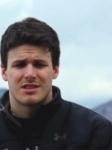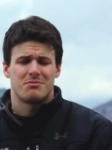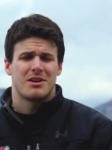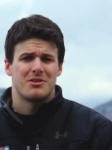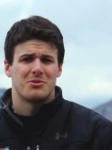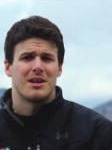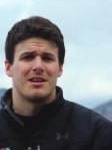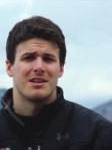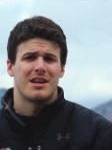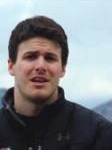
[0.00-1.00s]
sometimes we get
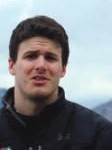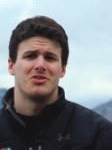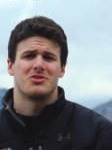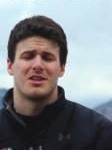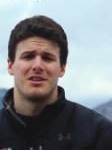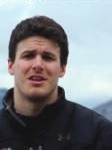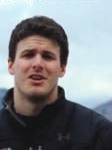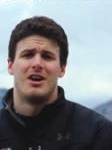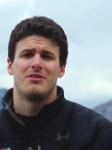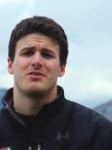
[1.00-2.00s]
an occasional Sunday
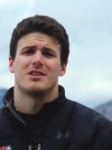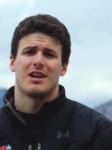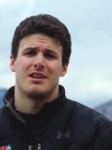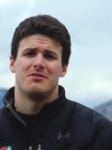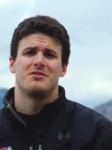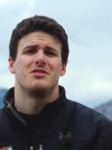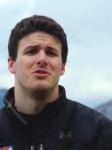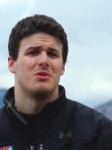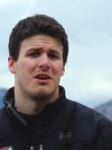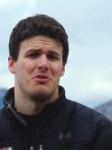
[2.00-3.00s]
off to kind of
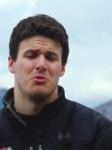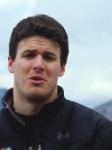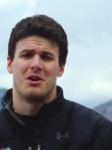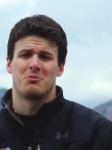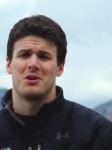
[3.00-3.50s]
do whatever you want,